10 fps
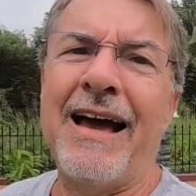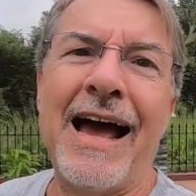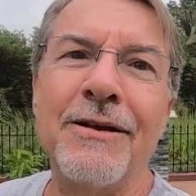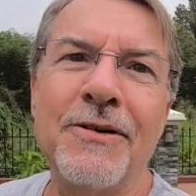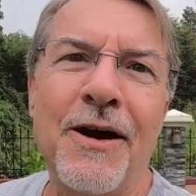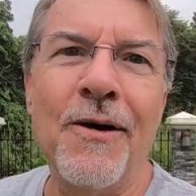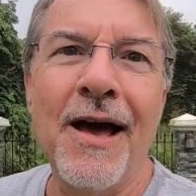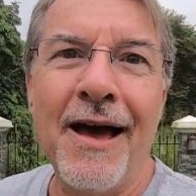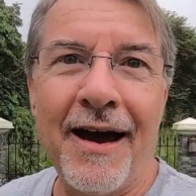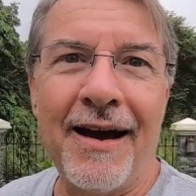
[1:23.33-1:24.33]
I don't know.
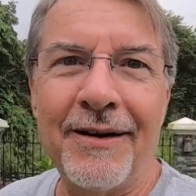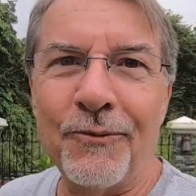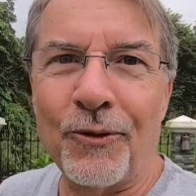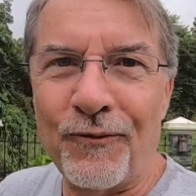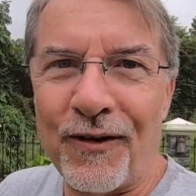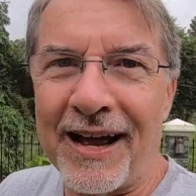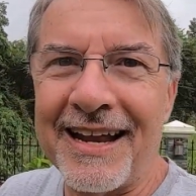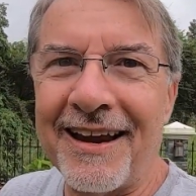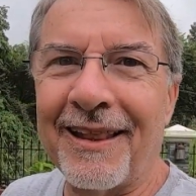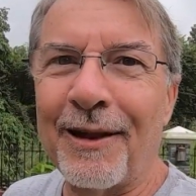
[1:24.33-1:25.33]
We'll find
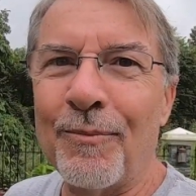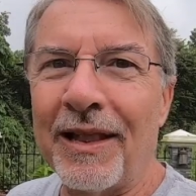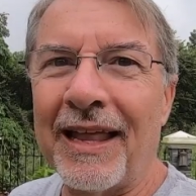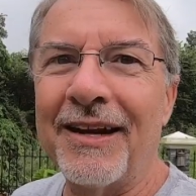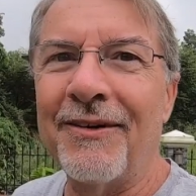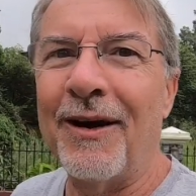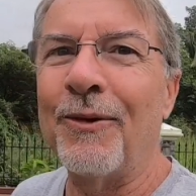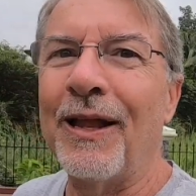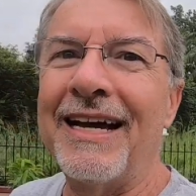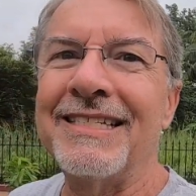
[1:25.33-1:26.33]
out a little bit later on.
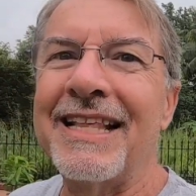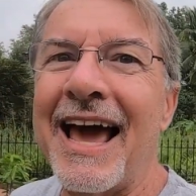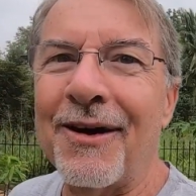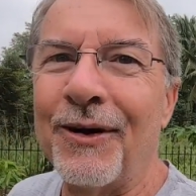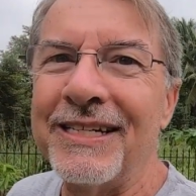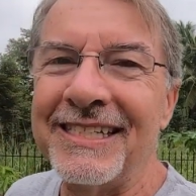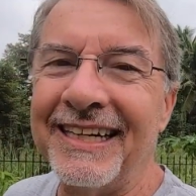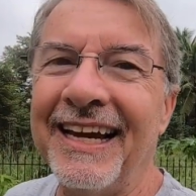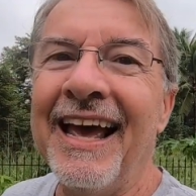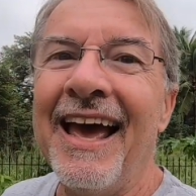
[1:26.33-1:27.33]
We'll ask that question.